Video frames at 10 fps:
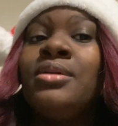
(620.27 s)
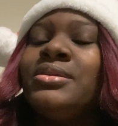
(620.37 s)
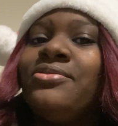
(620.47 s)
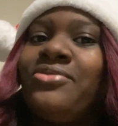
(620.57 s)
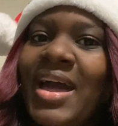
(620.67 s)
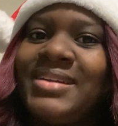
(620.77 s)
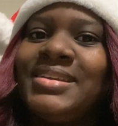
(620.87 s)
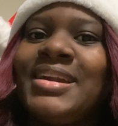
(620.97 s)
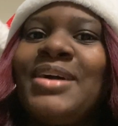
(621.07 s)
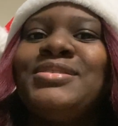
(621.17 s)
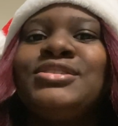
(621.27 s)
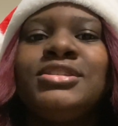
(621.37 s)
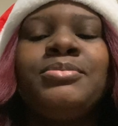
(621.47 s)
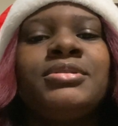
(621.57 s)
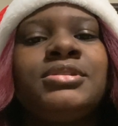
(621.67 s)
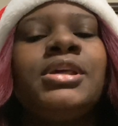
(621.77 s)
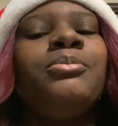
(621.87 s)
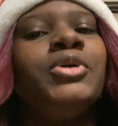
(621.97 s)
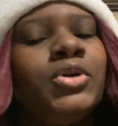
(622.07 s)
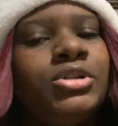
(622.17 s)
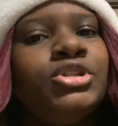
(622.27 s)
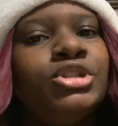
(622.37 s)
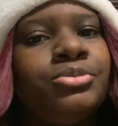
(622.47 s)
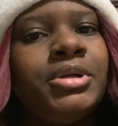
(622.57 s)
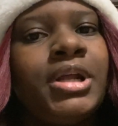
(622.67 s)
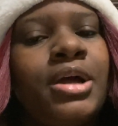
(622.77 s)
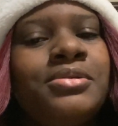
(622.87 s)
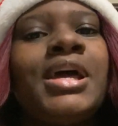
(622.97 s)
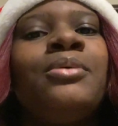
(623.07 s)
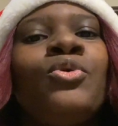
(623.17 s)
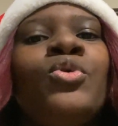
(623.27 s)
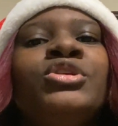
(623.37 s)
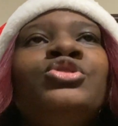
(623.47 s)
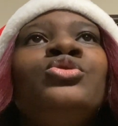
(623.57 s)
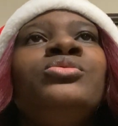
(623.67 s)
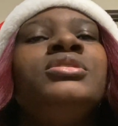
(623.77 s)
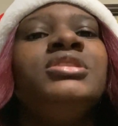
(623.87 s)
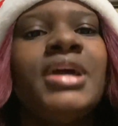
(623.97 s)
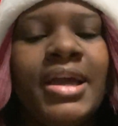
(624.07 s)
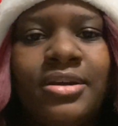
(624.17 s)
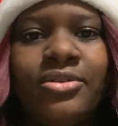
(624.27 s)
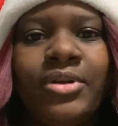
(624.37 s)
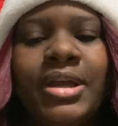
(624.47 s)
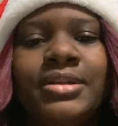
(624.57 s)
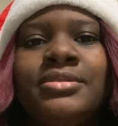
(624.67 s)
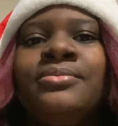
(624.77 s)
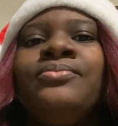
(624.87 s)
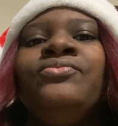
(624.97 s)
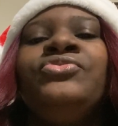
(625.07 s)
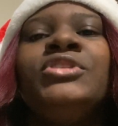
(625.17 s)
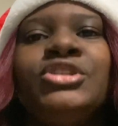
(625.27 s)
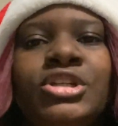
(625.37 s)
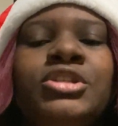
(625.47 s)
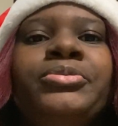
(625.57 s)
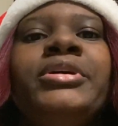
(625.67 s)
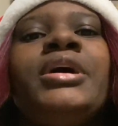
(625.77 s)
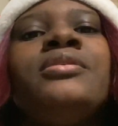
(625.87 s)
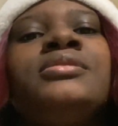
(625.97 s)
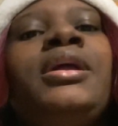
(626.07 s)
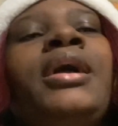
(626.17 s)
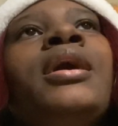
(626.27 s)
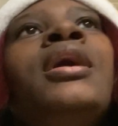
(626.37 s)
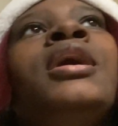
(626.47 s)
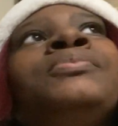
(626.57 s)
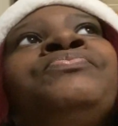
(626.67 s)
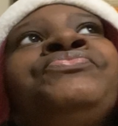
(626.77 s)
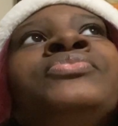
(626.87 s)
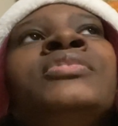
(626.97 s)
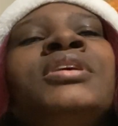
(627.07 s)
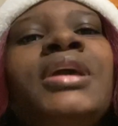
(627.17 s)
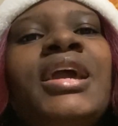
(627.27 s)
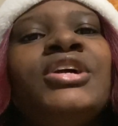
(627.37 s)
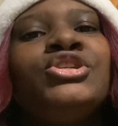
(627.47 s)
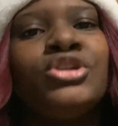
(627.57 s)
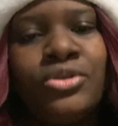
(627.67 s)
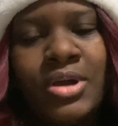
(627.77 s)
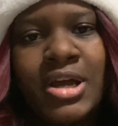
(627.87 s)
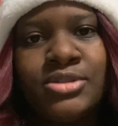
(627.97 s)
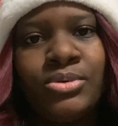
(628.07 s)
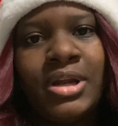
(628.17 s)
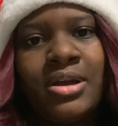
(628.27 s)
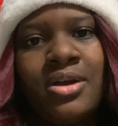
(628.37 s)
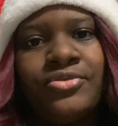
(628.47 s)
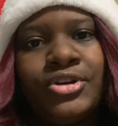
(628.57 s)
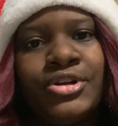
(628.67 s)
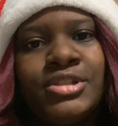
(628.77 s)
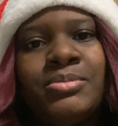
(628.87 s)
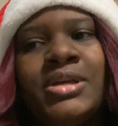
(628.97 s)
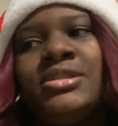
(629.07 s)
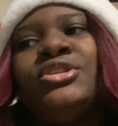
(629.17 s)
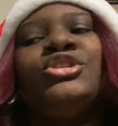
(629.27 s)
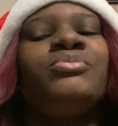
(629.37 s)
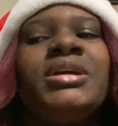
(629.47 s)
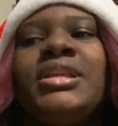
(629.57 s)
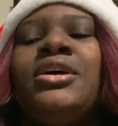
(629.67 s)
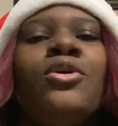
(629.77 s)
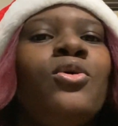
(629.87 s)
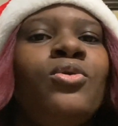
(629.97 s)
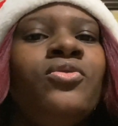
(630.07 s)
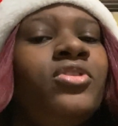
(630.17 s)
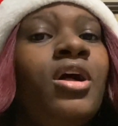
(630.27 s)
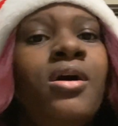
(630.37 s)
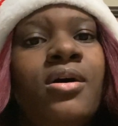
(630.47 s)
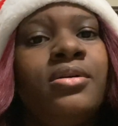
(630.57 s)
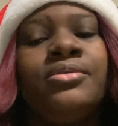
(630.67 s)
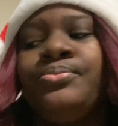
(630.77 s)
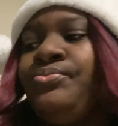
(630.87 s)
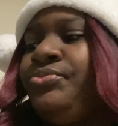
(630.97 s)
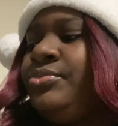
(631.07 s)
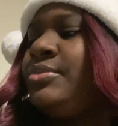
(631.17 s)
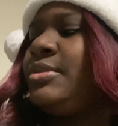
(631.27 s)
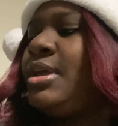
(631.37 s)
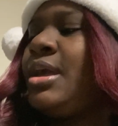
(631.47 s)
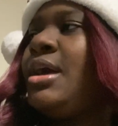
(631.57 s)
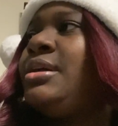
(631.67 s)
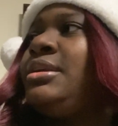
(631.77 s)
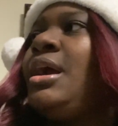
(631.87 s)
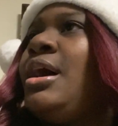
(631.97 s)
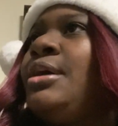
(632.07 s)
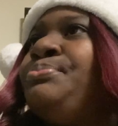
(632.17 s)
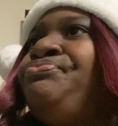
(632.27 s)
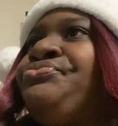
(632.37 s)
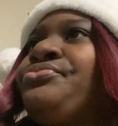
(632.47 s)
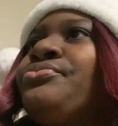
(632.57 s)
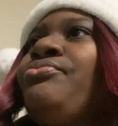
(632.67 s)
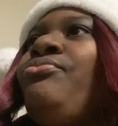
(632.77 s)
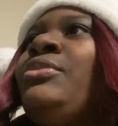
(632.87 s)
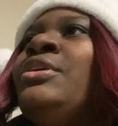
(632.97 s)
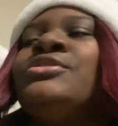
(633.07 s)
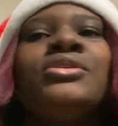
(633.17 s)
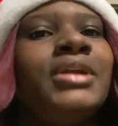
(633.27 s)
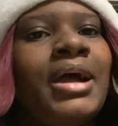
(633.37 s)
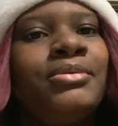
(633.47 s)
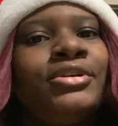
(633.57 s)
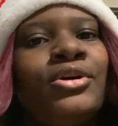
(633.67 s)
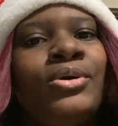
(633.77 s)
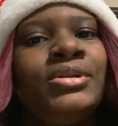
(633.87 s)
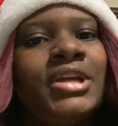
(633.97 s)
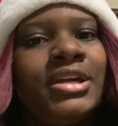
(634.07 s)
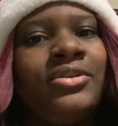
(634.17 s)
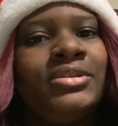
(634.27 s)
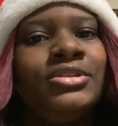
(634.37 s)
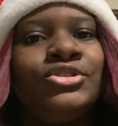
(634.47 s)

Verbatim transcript: the fact that I was just about to say build a gingerbread house. I'm going to decorate the gingerbread house that I got and show you guys what I got for Christmas and just make that a whole vlog. And yeah, so now I'm gonna go decorate the